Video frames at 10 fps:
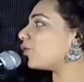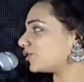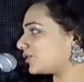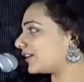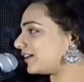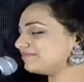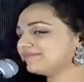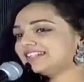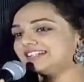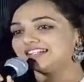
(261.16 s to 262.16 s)
more to come.
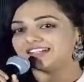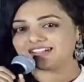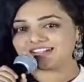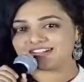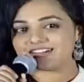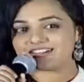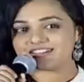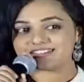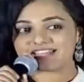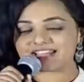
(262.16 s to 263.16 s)

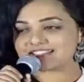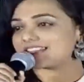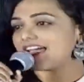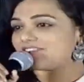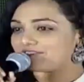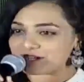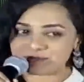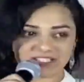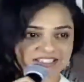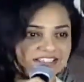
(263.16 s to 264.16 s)
Thanks
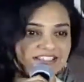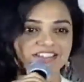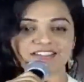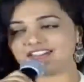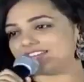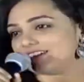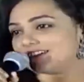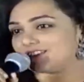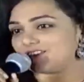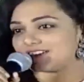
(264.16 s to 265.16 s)
everybody here in
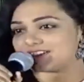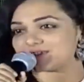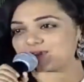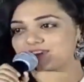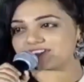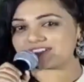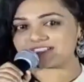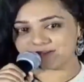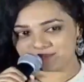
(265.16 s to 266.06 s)
the audience for turning up.